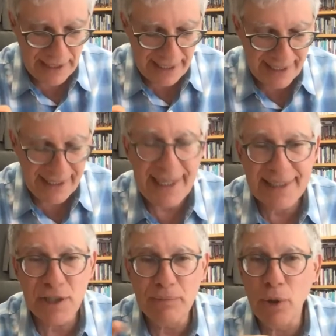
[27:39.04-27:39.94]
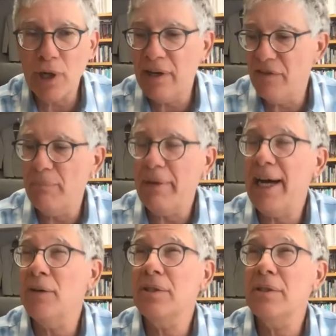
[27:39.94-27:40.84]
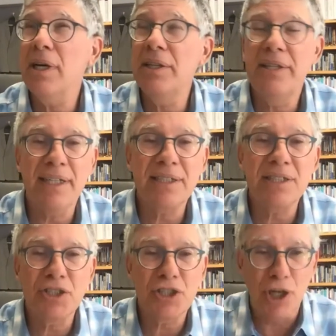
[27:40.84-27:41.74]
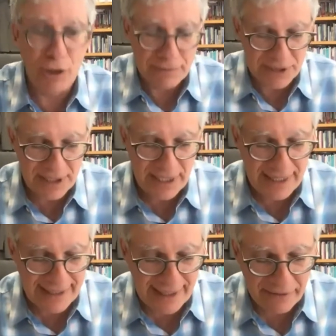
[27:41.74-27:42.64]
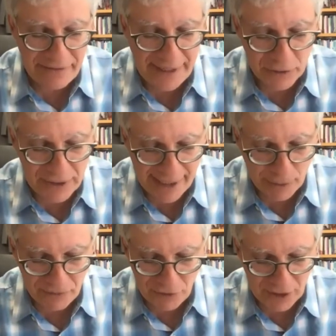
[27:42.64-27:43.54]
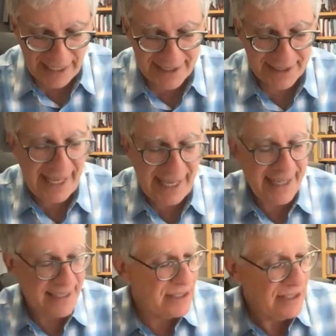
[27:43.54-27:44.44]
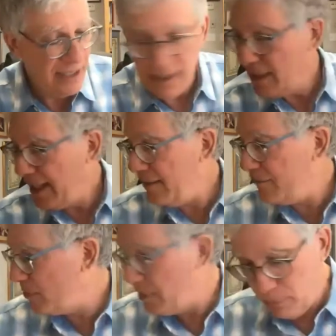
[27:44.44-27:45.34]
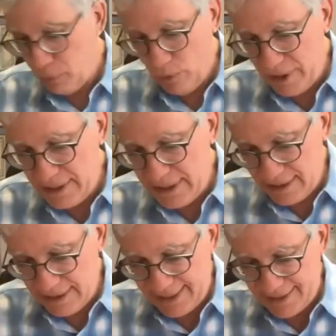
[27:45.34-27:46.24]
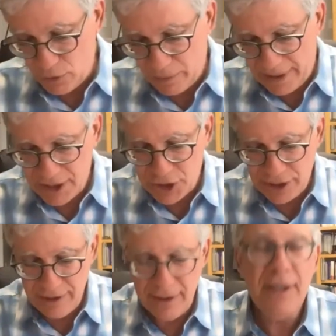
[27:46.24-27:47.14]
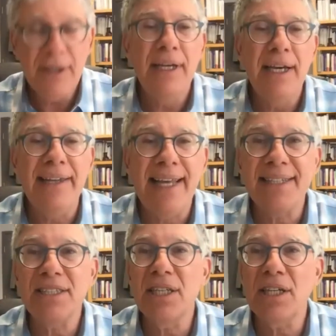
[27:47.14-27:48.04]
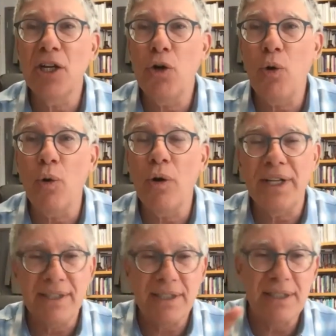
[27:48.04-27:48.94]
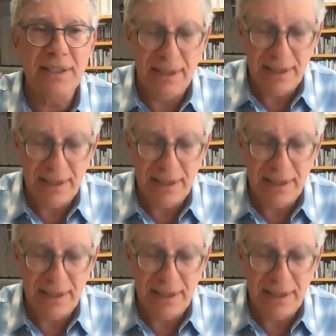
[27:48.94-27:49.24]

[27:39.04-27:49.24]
And he has a book of about a dozen psalms that I found helpful. And last, having been pointed in that direction, and that's the concordance,